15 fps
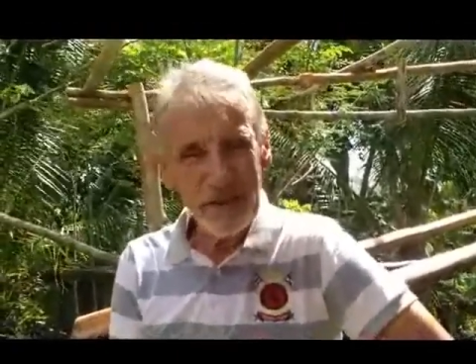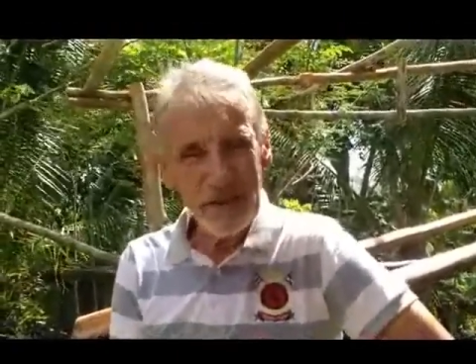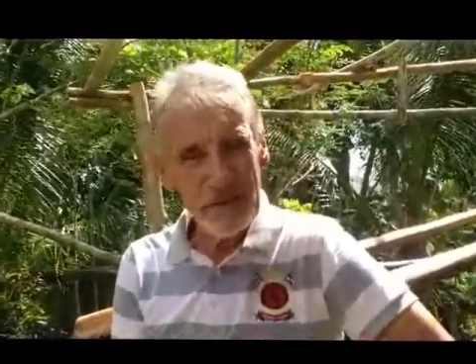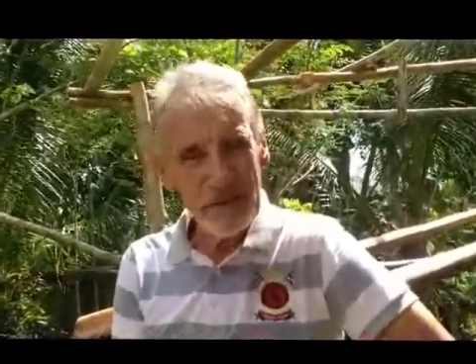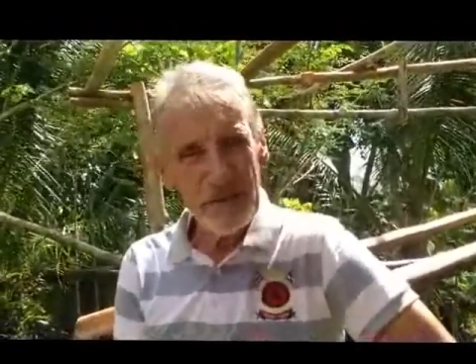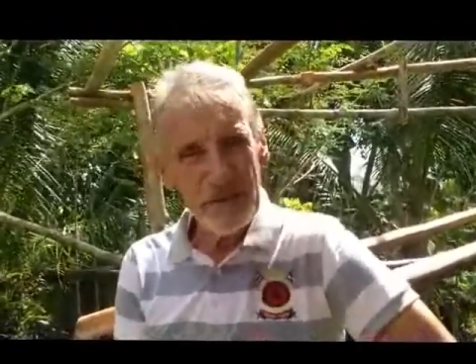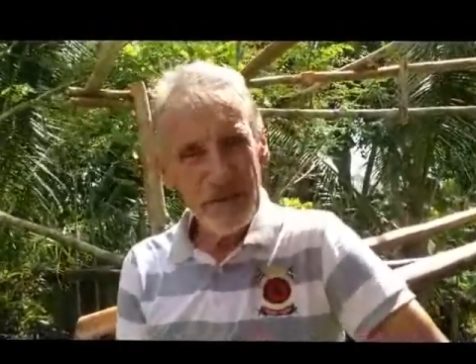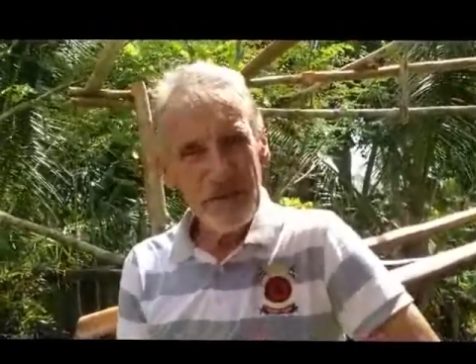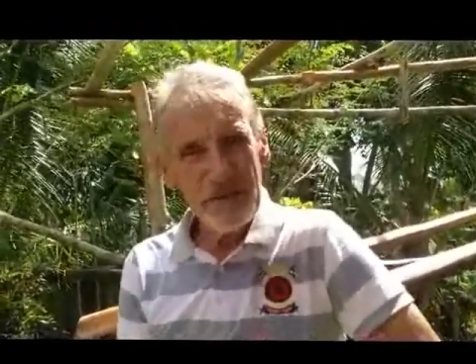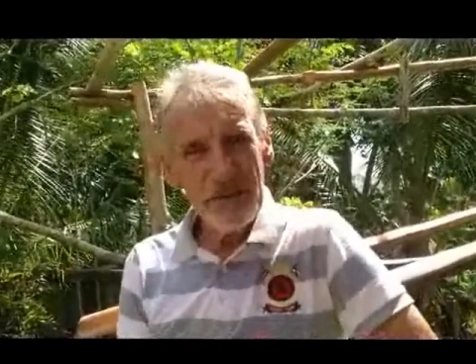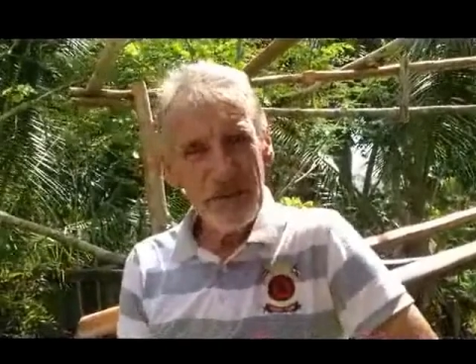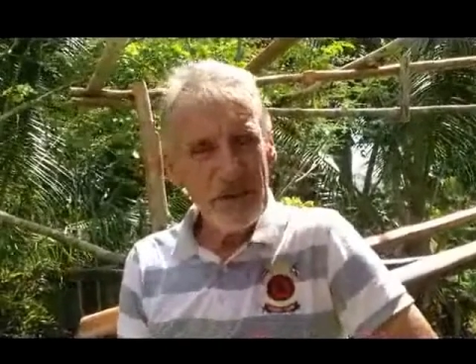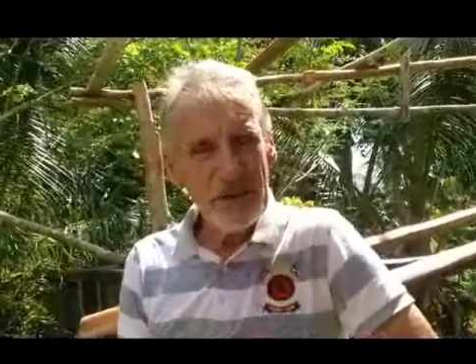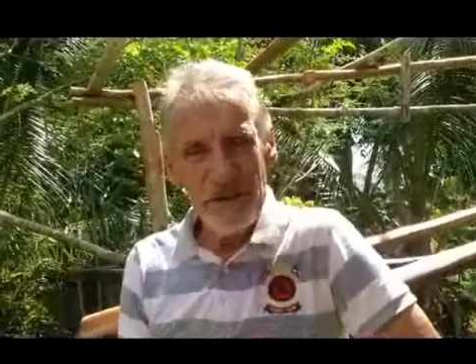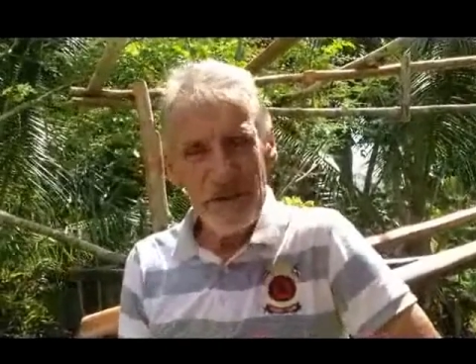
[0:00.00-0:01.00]
to
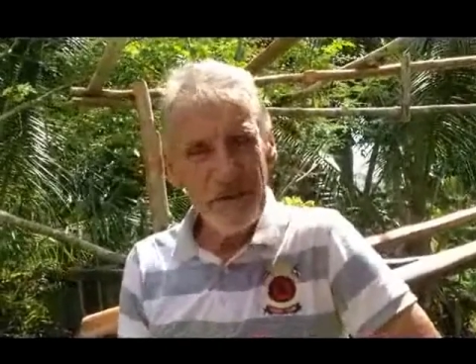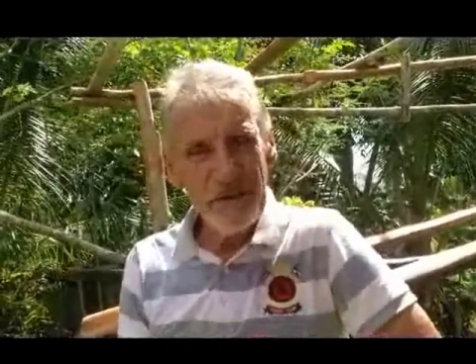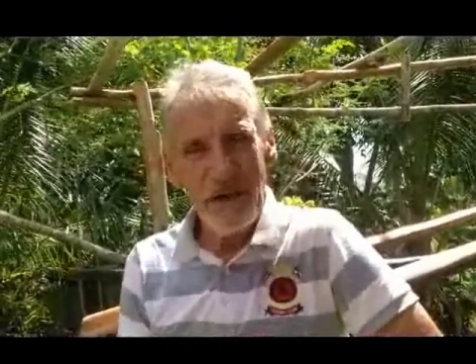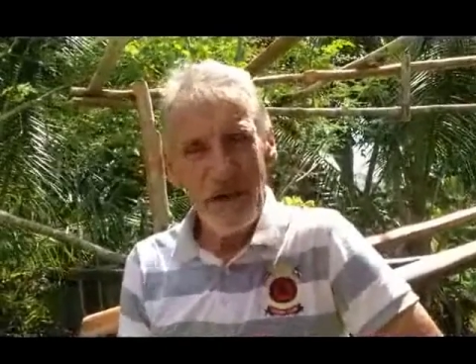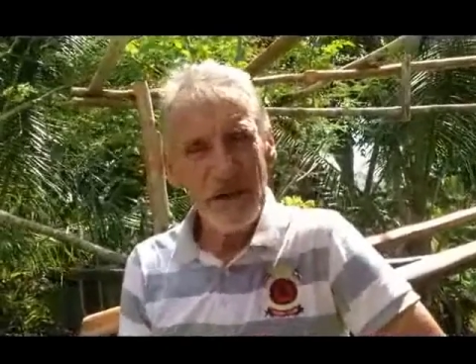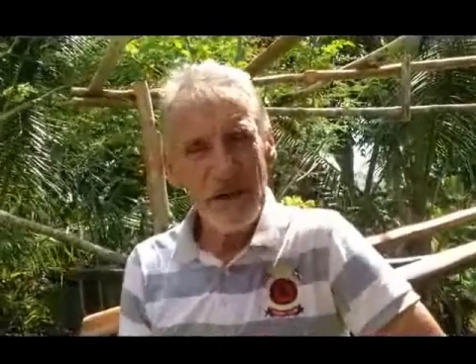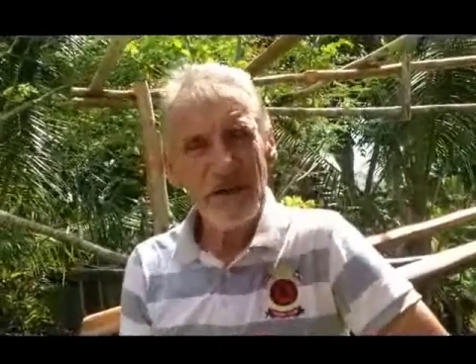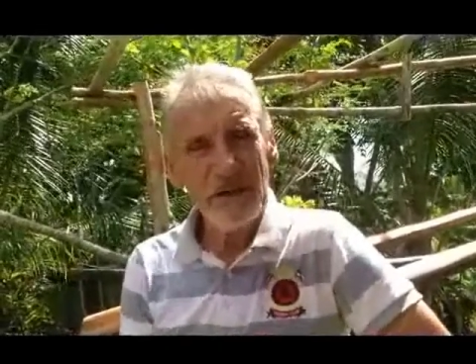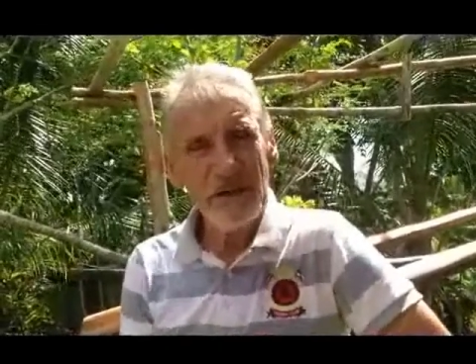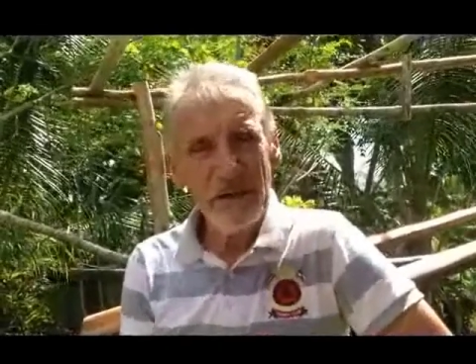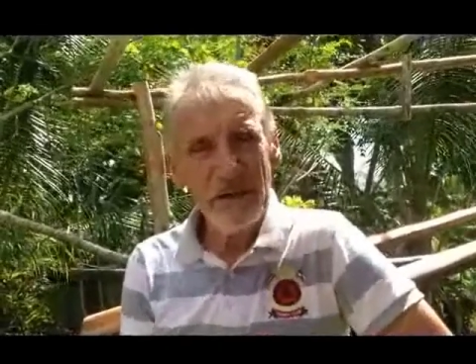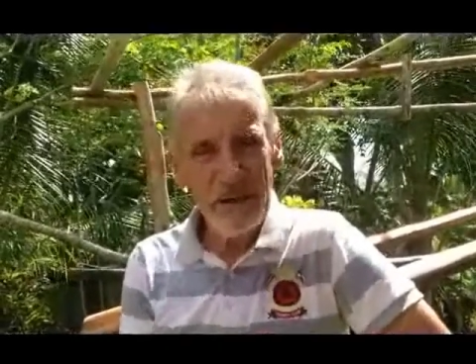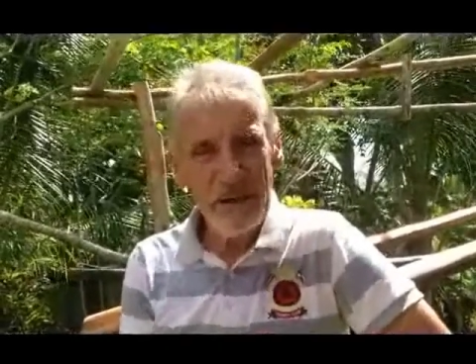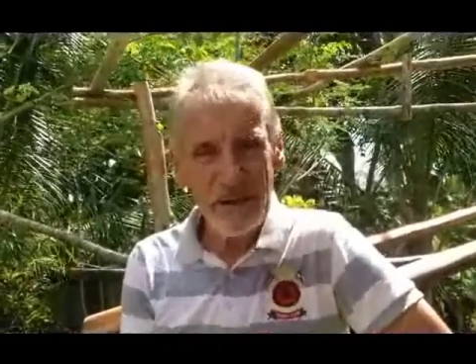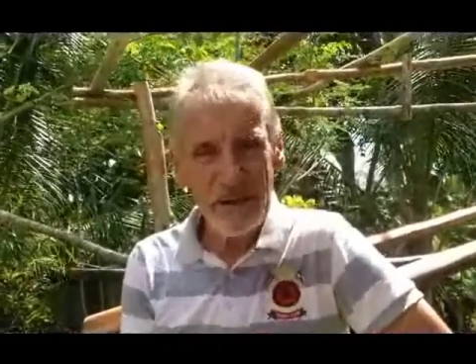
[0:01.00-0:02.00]
safeguard
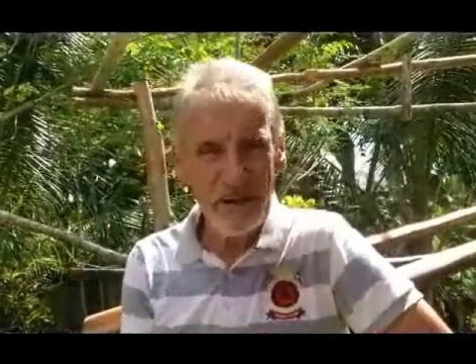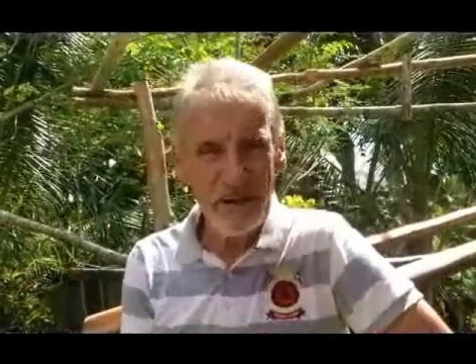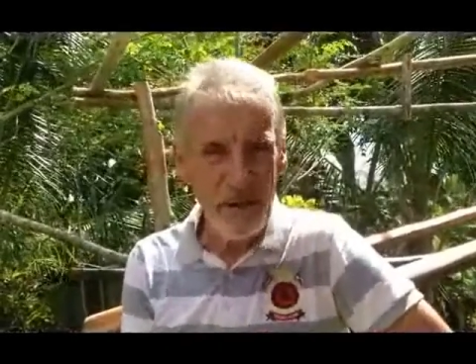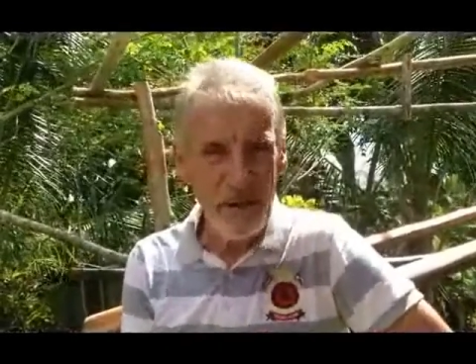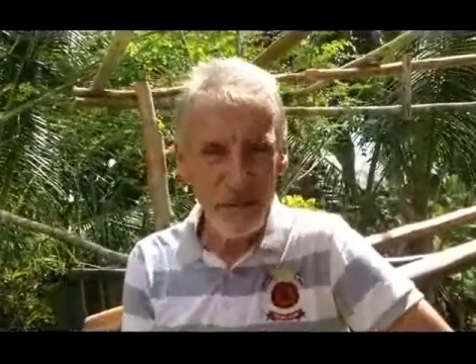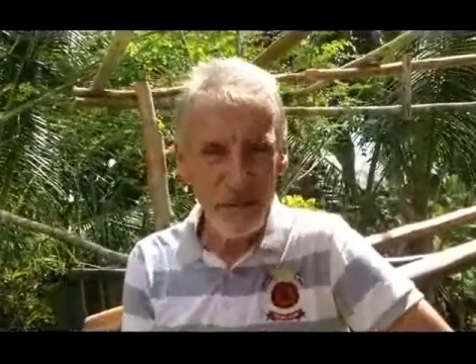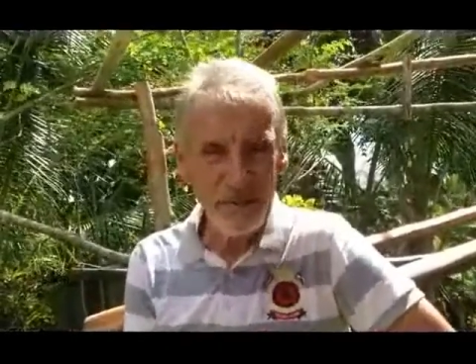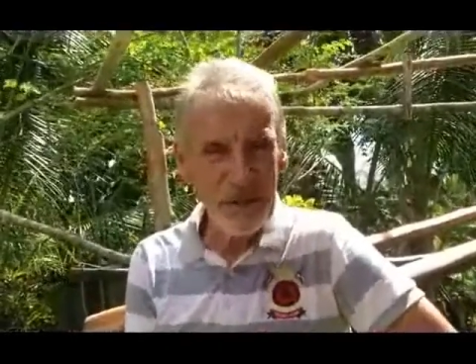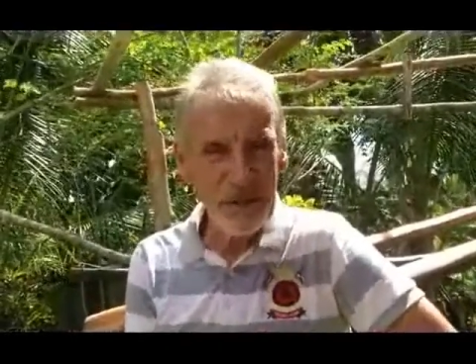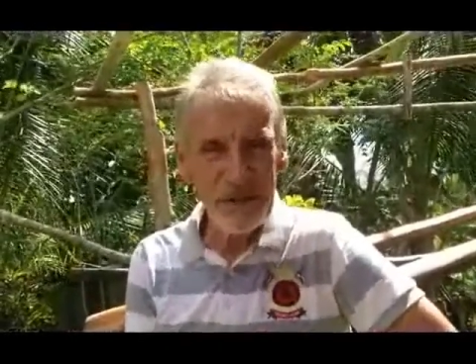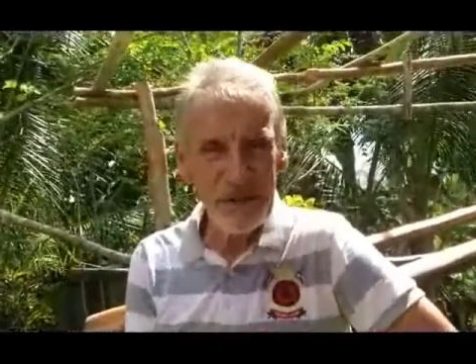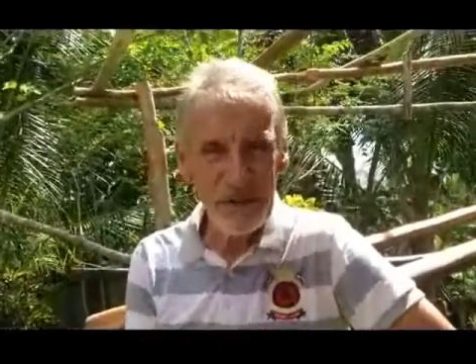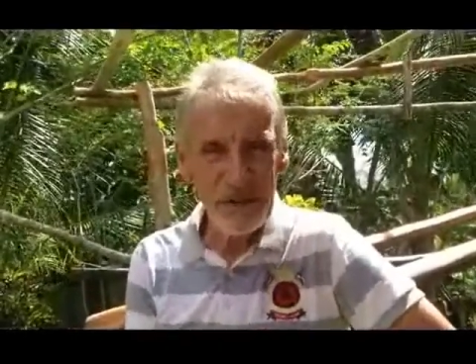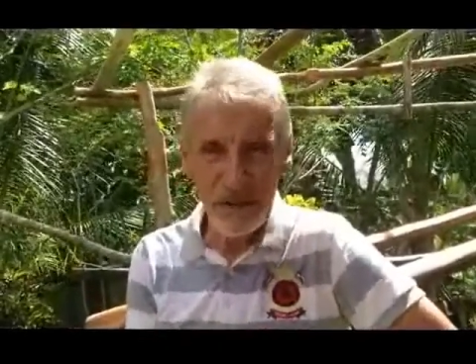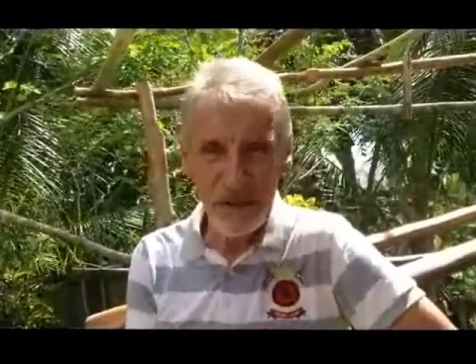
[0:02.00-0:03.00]
his home.
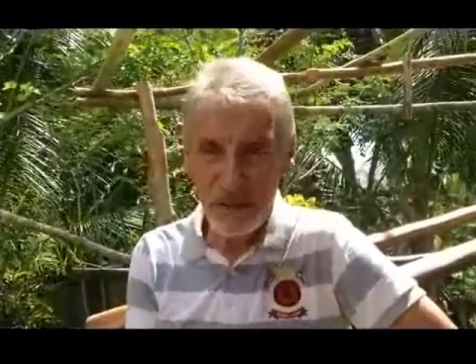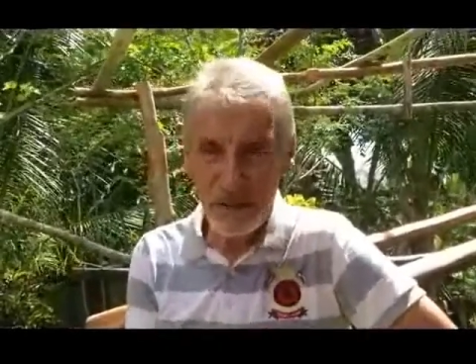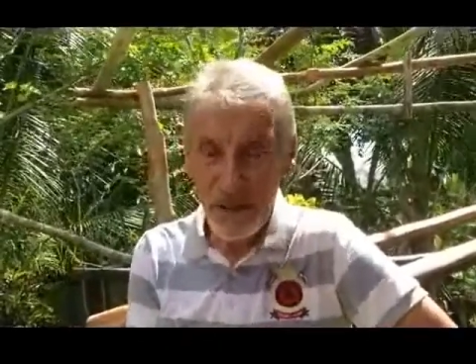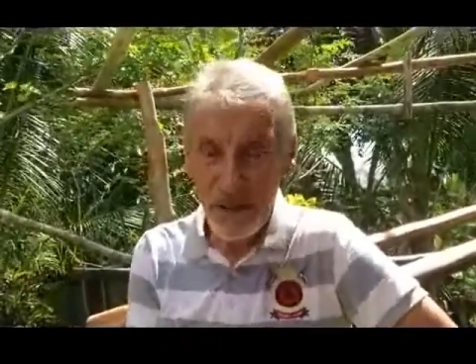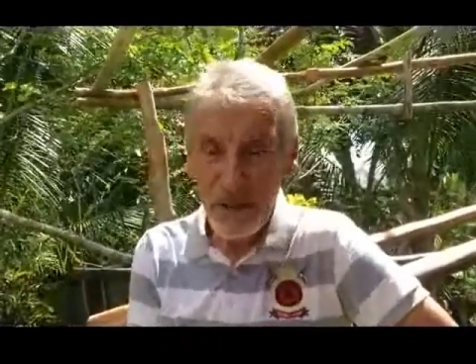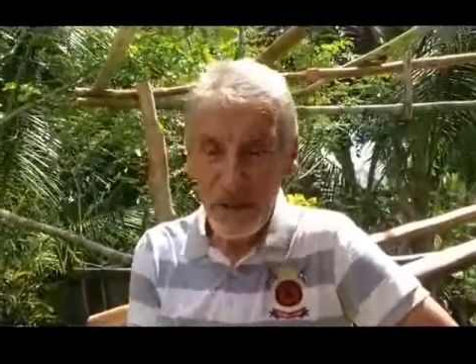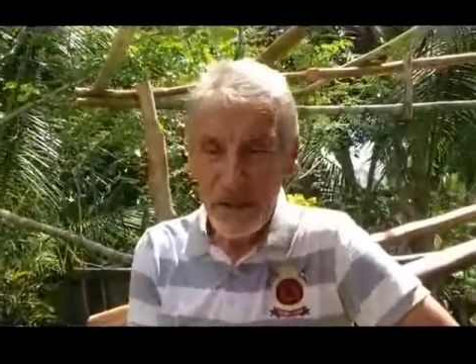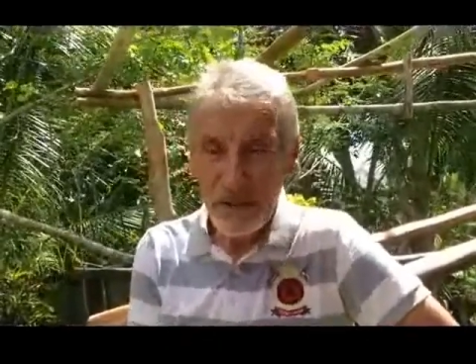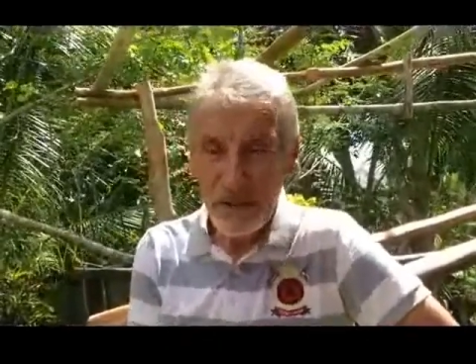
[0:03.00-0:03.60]
So